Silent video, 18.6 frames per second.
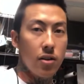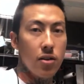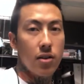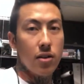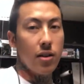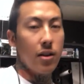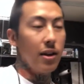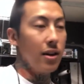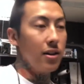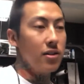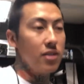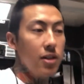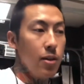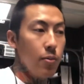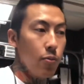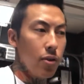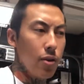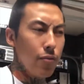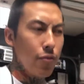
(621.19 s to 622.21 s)
You can get a
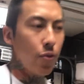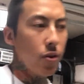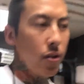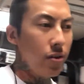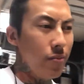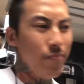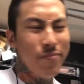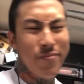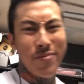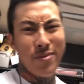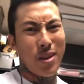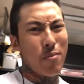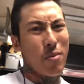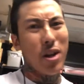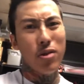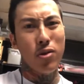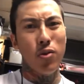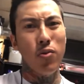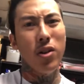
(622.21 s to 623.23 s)
cheap one for
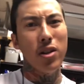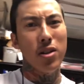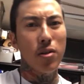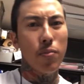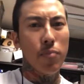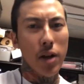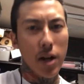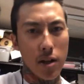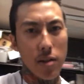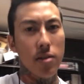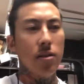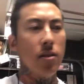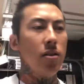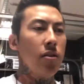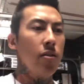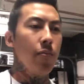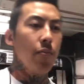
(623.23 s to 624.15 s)
about 200 bucks,